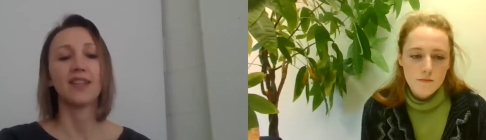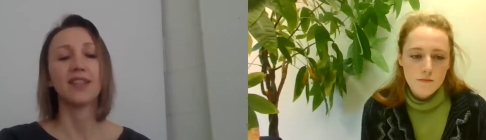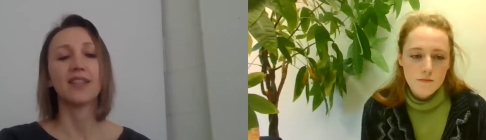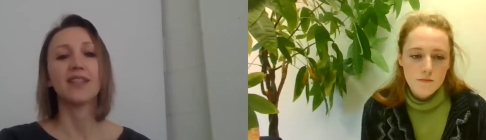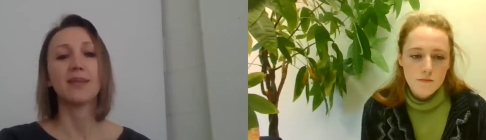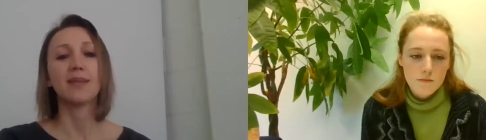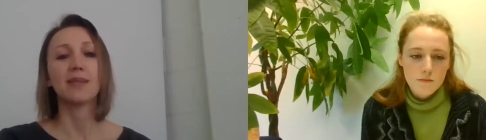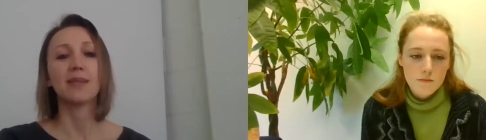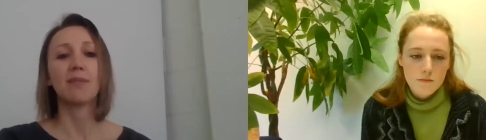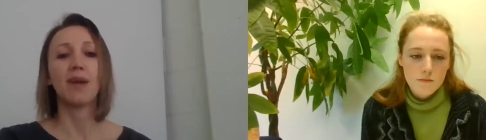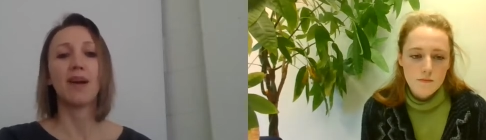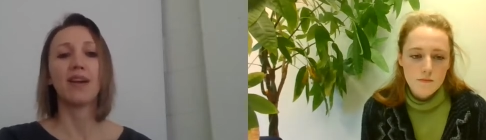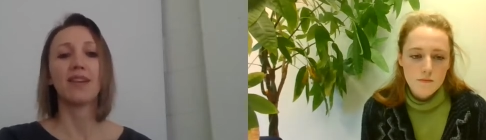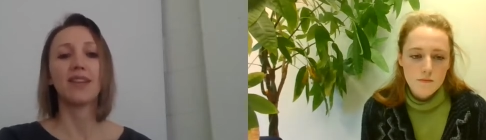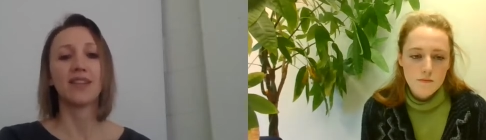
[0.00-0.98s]
Speaker 1: And it
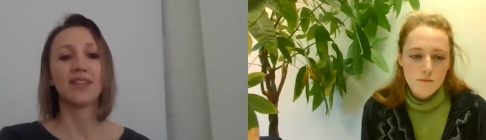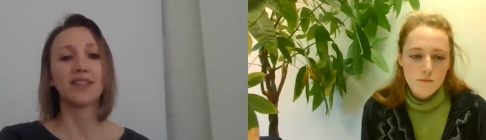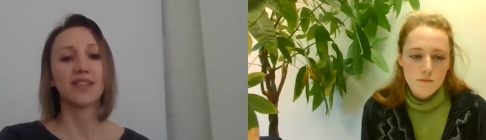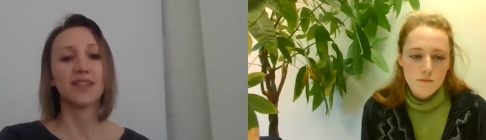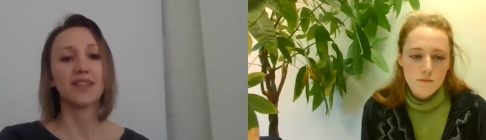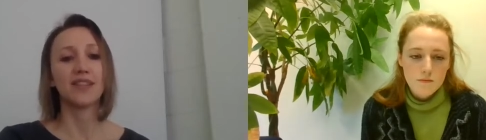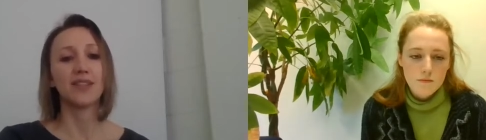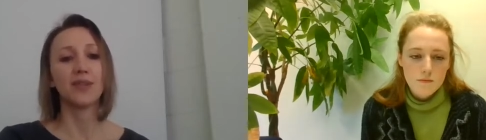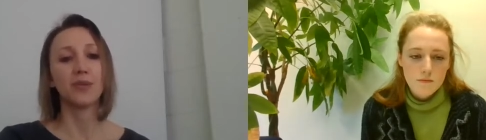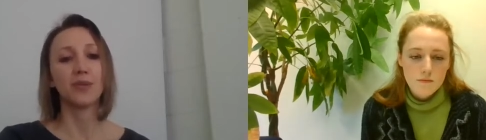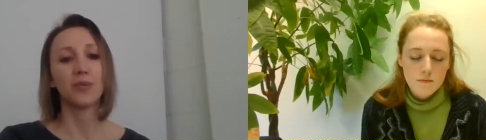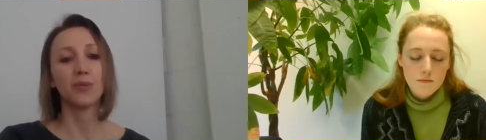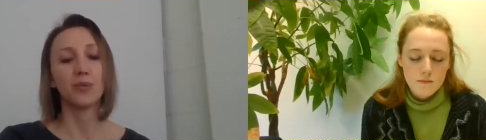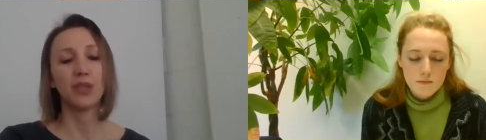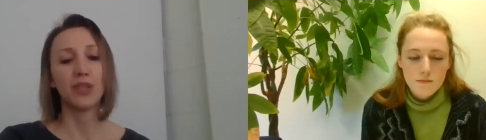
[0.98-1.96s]
seems my
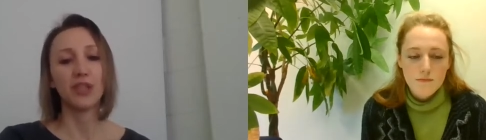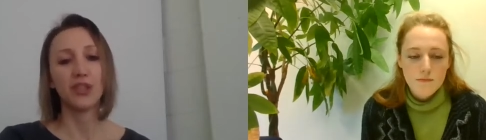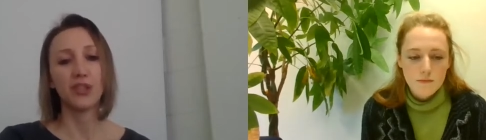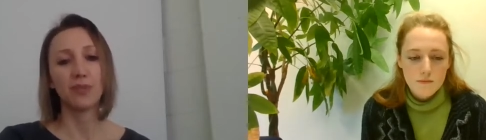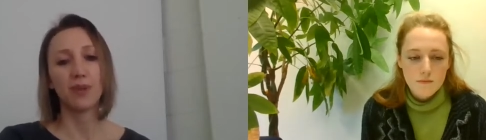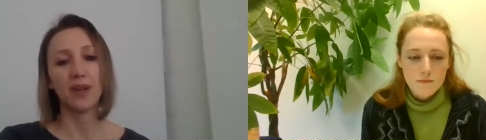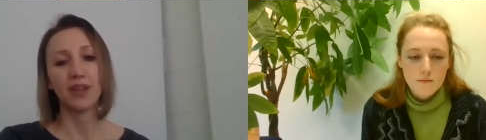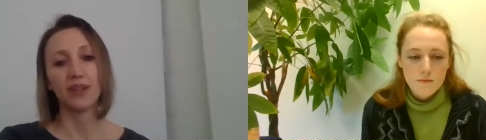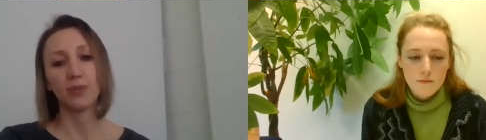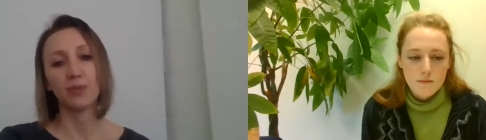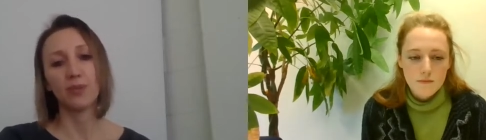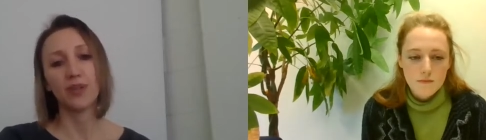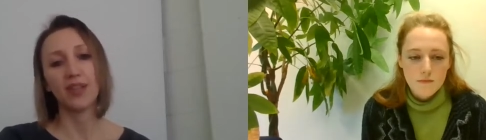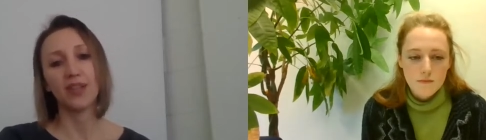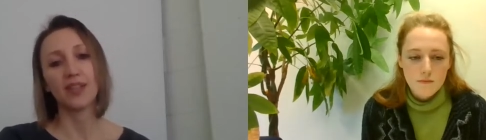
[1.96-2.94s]
lesson, which by
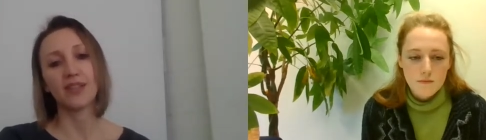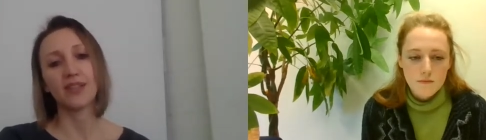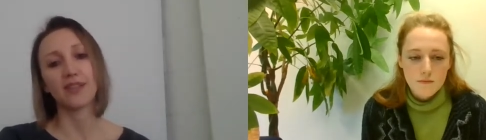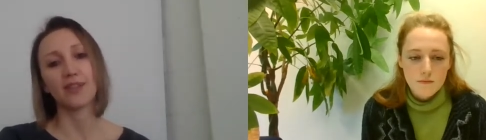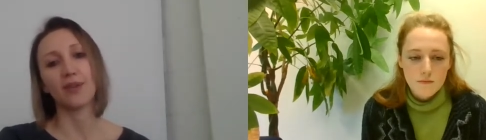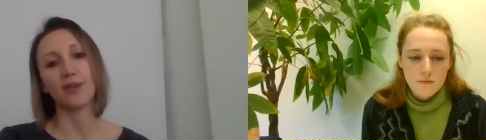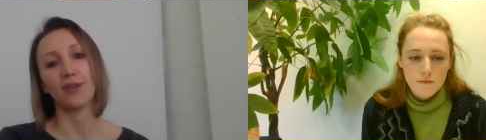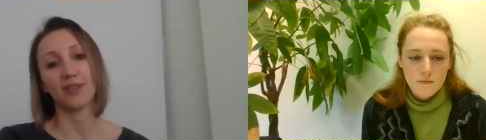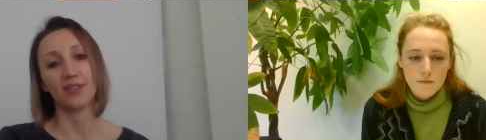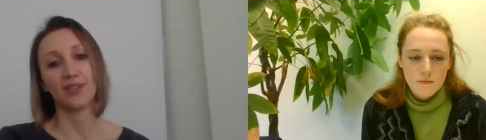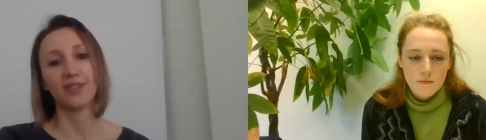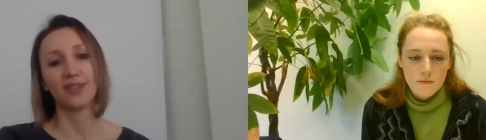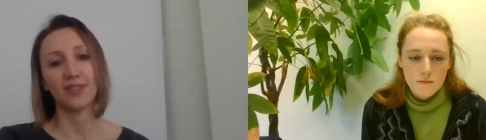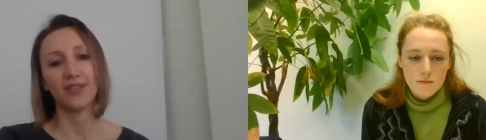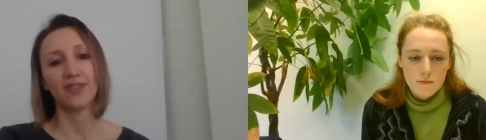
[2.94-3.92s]
the way is
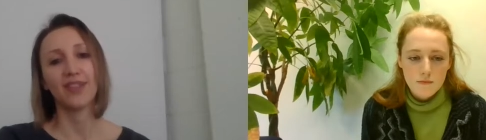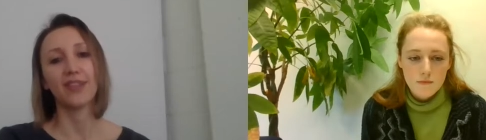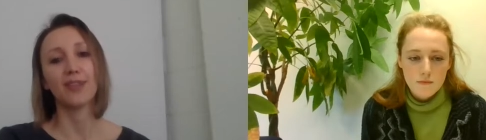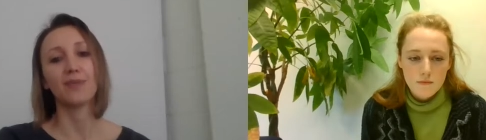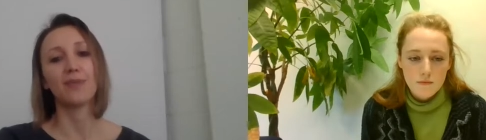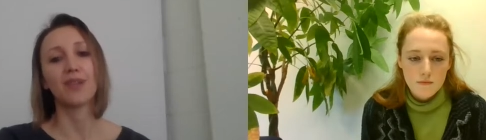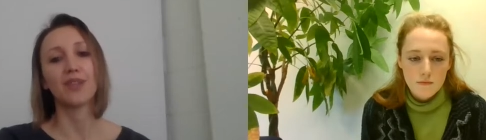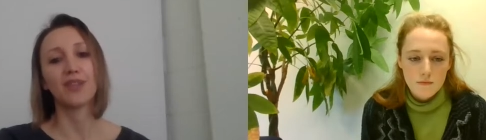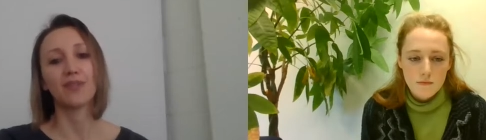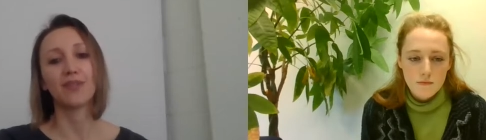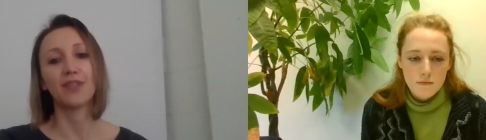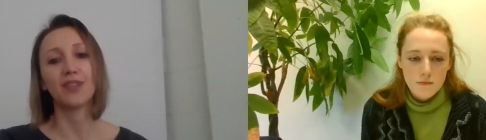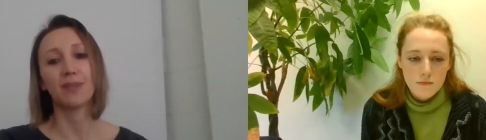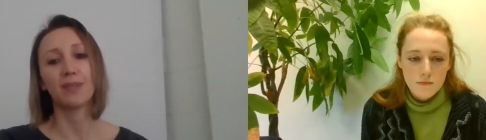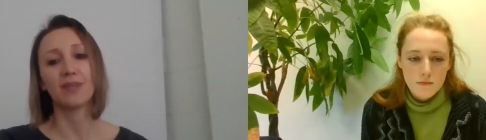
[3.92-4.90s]
called, that you
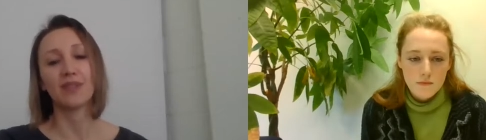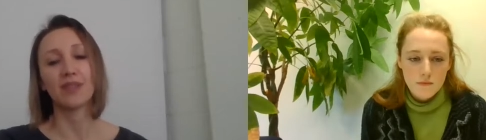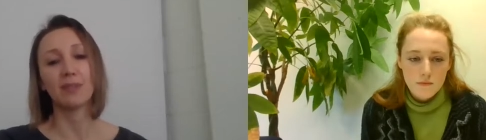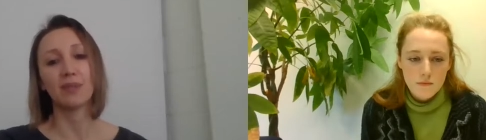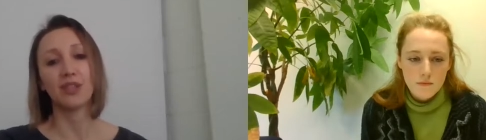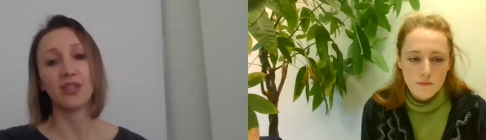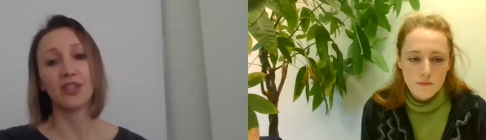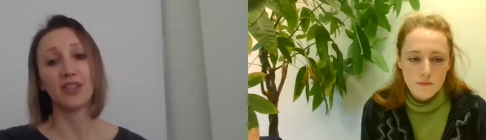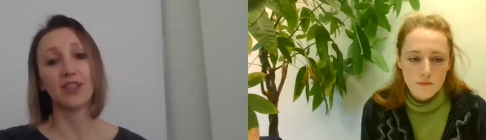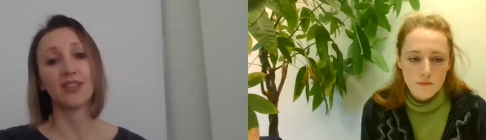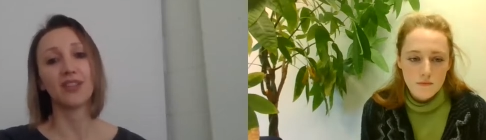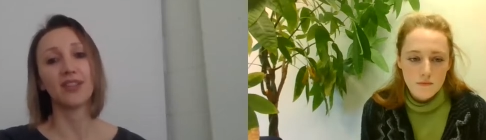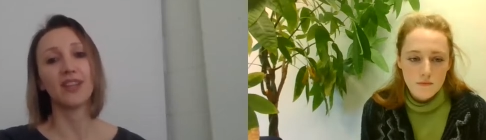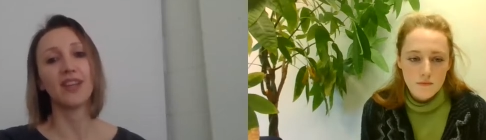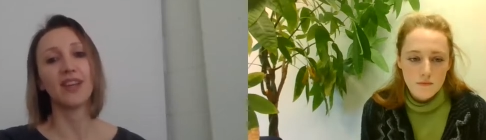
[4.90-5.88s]
mentioned, Freedom of Speech
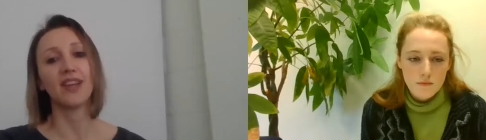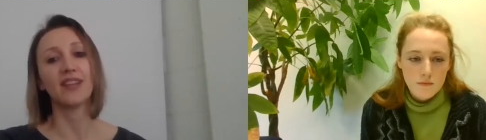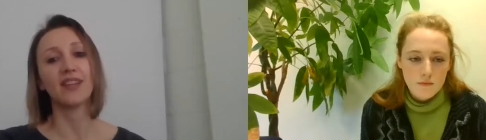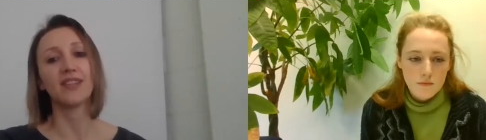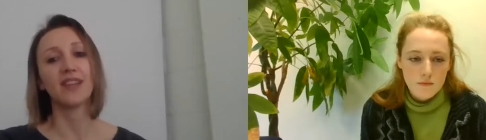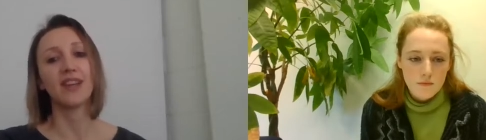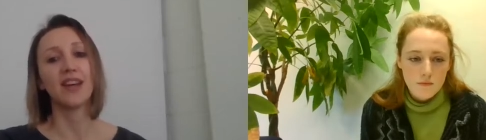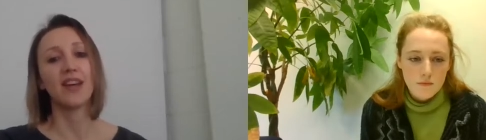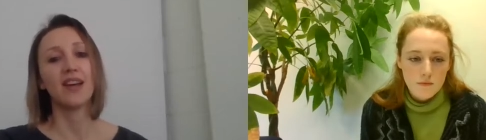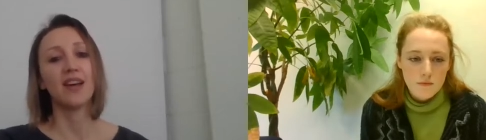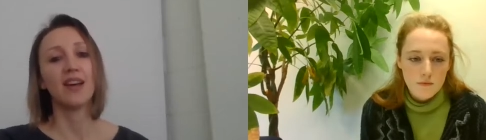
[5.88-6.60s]
Thinker case,